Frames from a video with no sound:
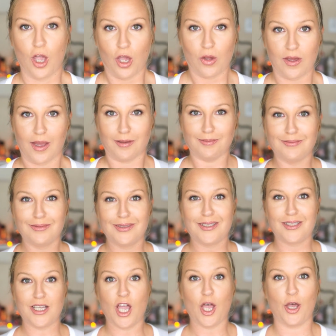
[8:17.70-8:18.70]
Okay,
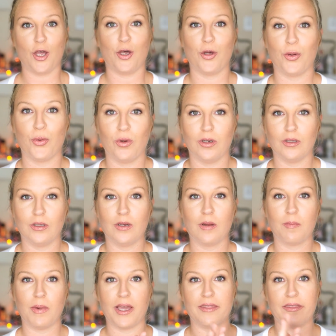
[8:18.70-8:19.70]
so
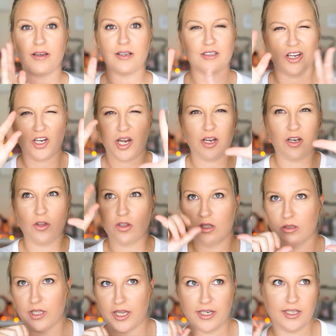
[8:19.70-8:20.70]
my thoughts are, I know the
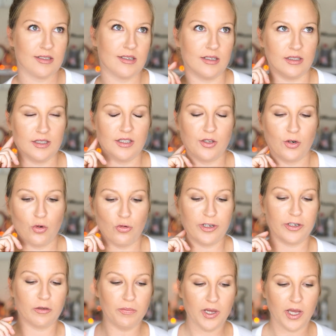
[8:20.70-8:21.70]
lighting's still a little
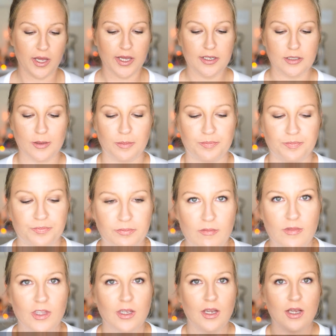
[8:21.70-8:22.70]
weird, but
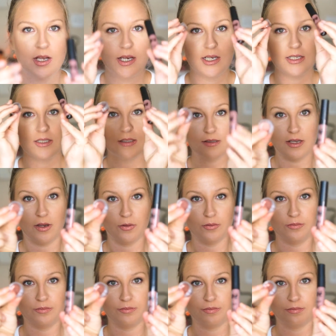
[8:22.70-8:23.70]
so
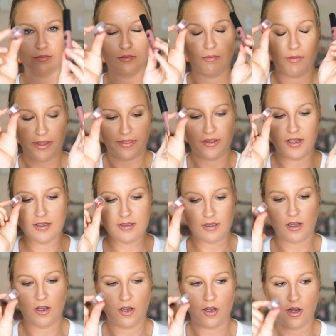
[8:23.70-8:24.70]
my thoughts
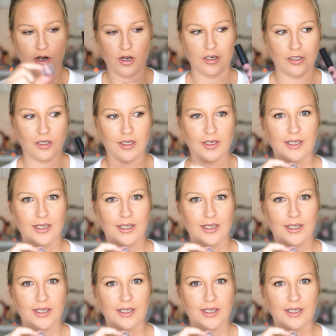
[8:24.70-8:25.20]
are